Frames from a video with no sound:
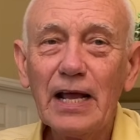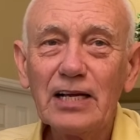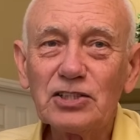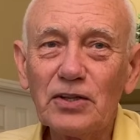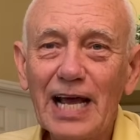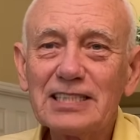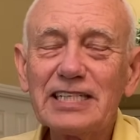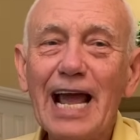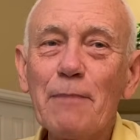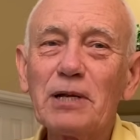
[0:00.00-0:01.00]
So that's
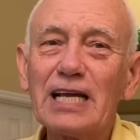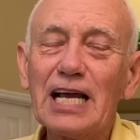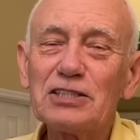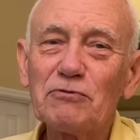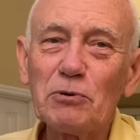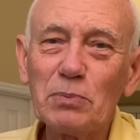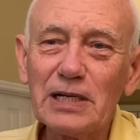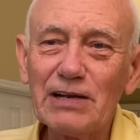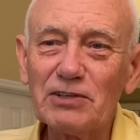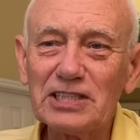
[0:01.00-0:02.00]
the application for
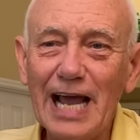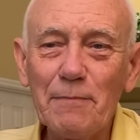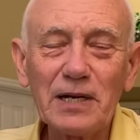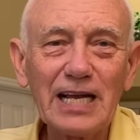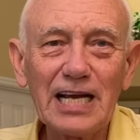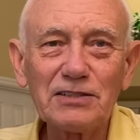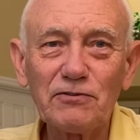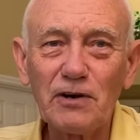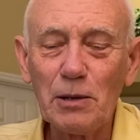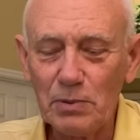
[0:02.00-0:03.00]
believers. The application
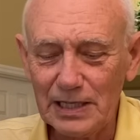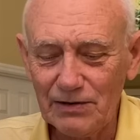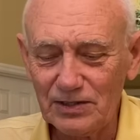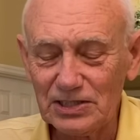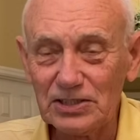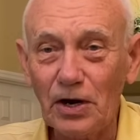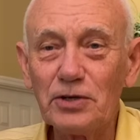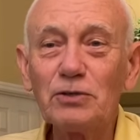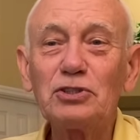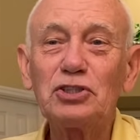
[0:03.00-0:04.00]
for unbelievers is, are
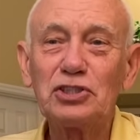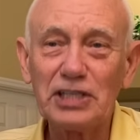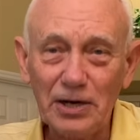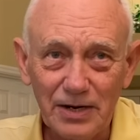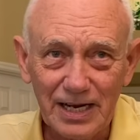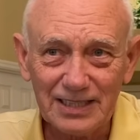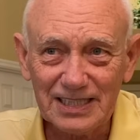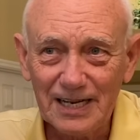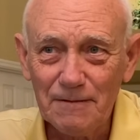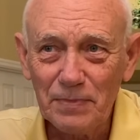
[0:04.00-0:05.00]
you serious?
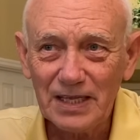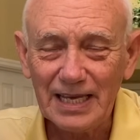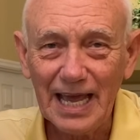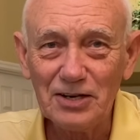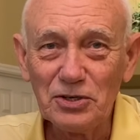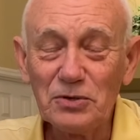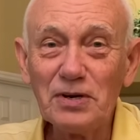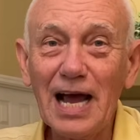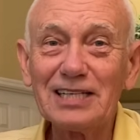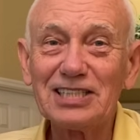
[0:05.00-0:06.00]
Can you
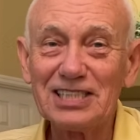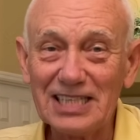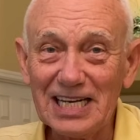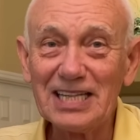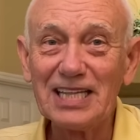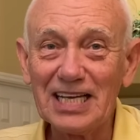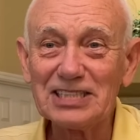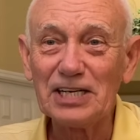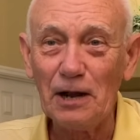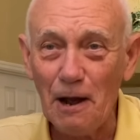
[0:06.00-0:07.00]
not see this
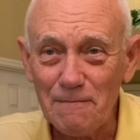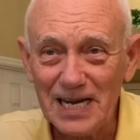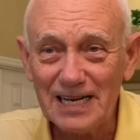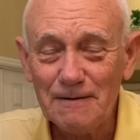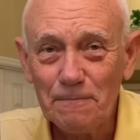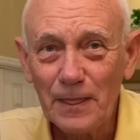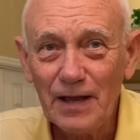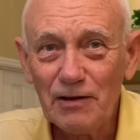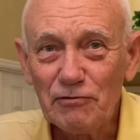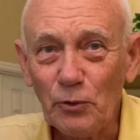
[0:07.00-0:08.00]
coming?
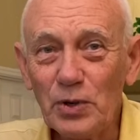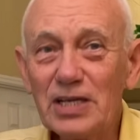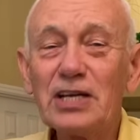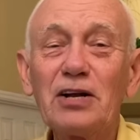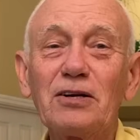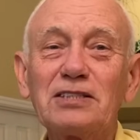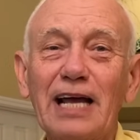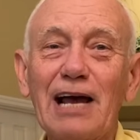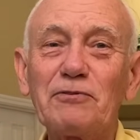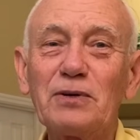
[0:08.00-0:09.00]
Forty years
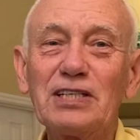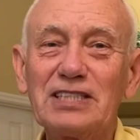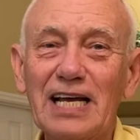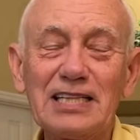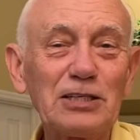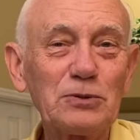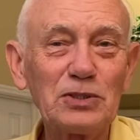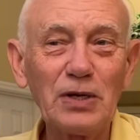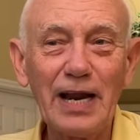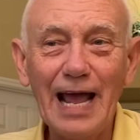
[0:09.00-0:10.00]
after he said this was
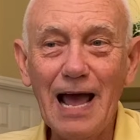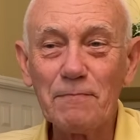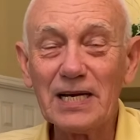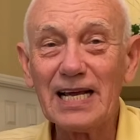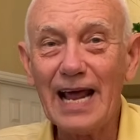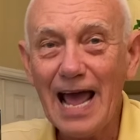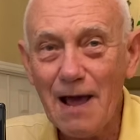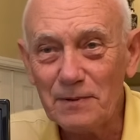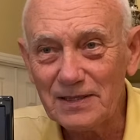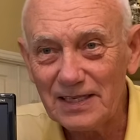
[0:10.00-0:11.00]
going to happen, it
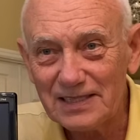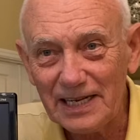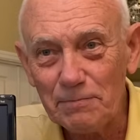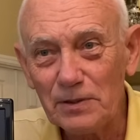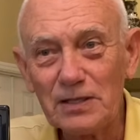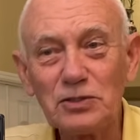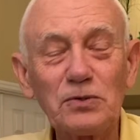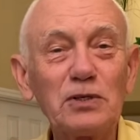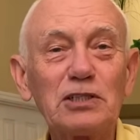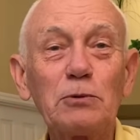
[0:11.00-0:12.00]
happened. The temple and
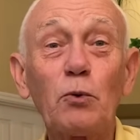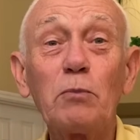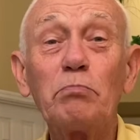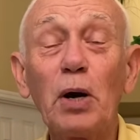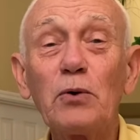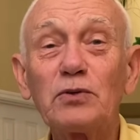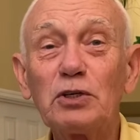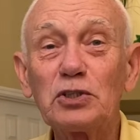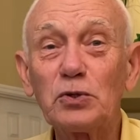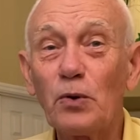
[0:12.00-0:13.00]
Jerusalem were both
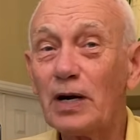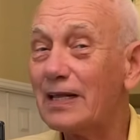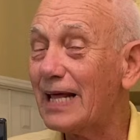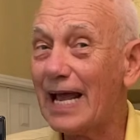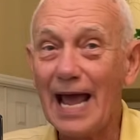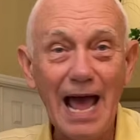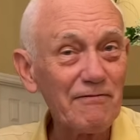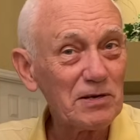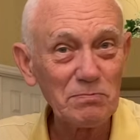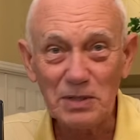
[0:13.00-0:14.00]
destroyed, and they
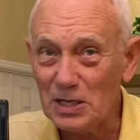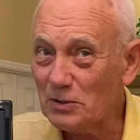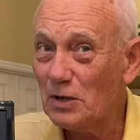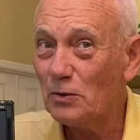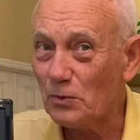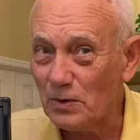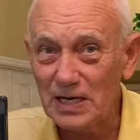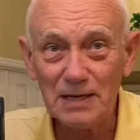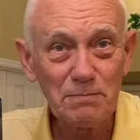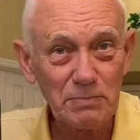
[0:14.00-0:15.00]
haven't been
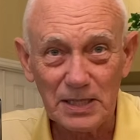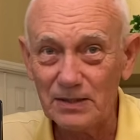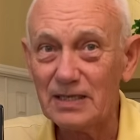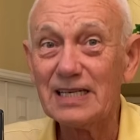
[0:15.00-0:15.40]
rebuilt